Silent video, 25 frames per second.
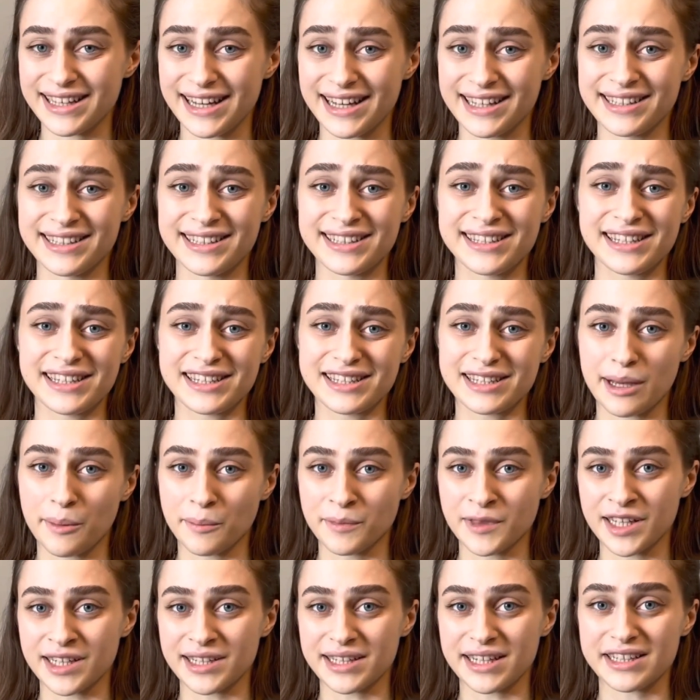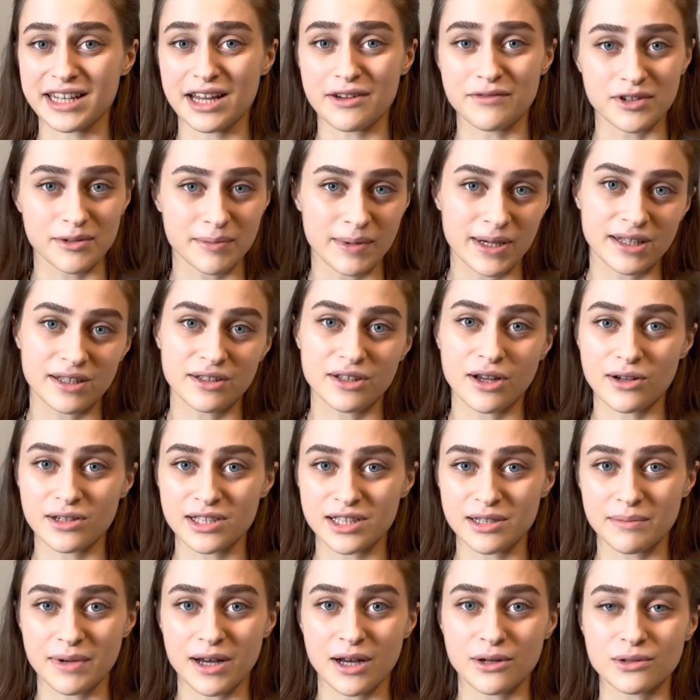And this is something that everybody talks
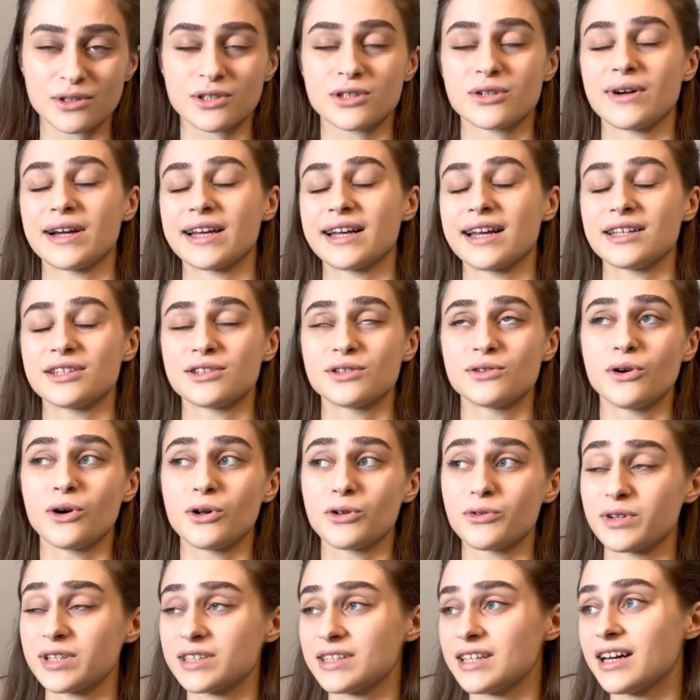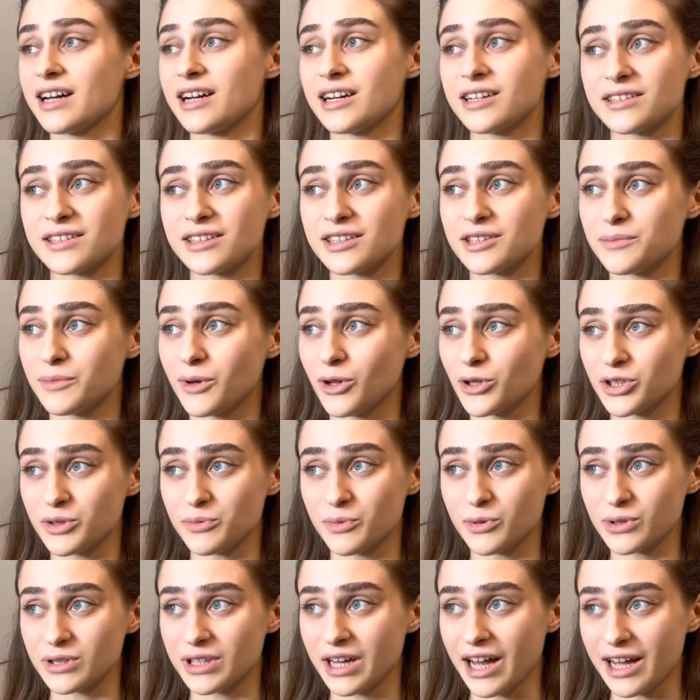about, so I guess you already heard it
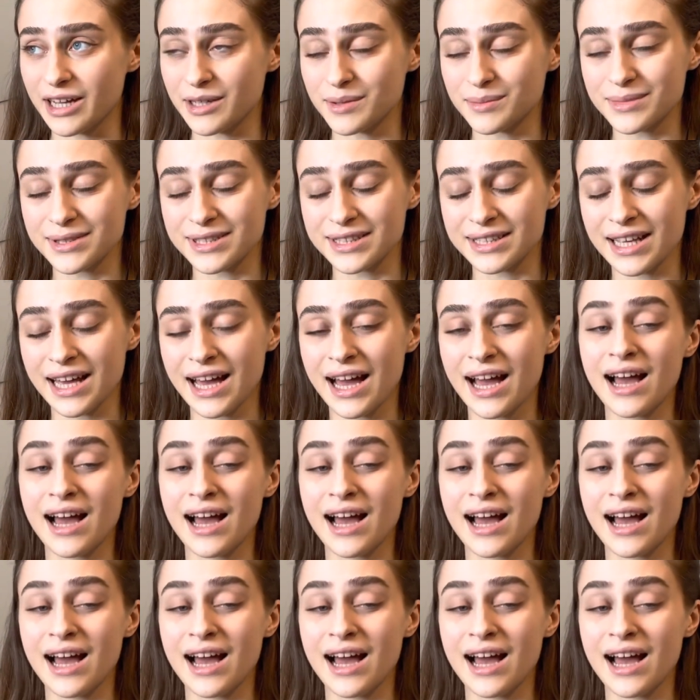multiple times.